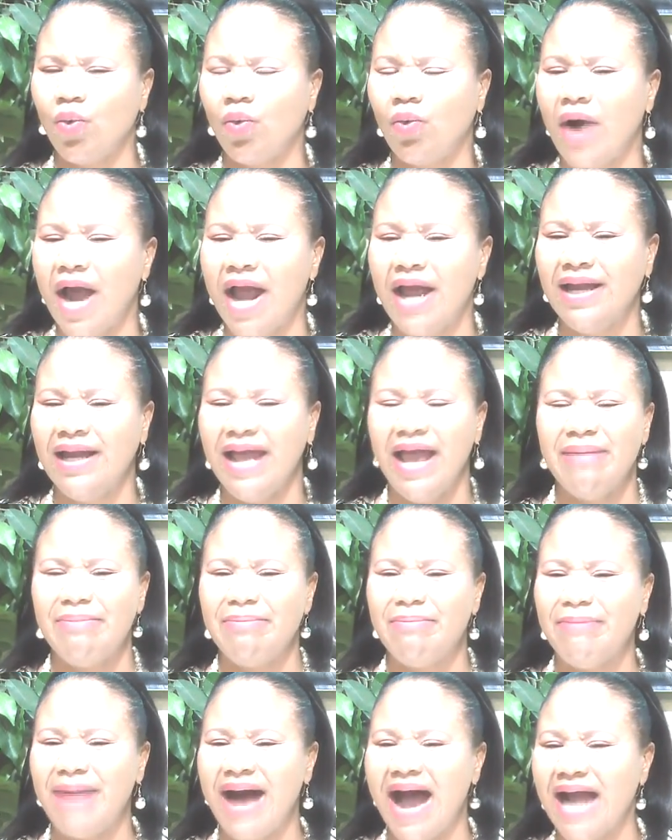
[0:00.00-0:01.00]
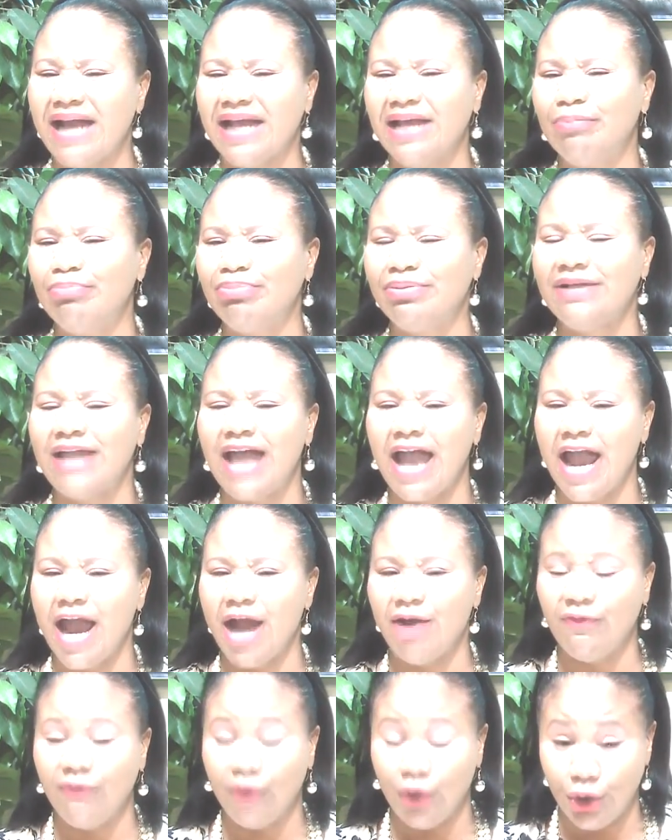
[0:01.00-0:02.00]
great and mighty
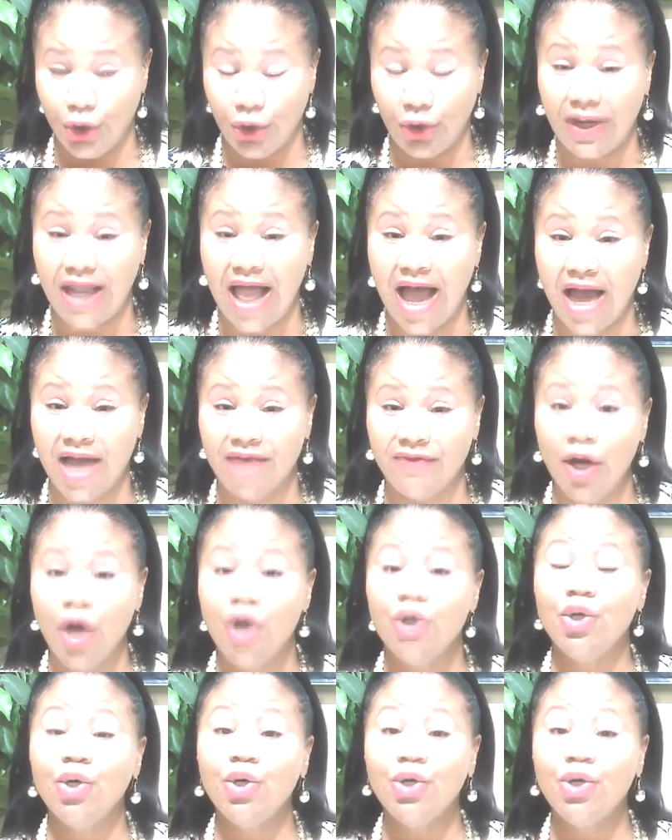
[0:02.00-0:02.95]
plan for your life.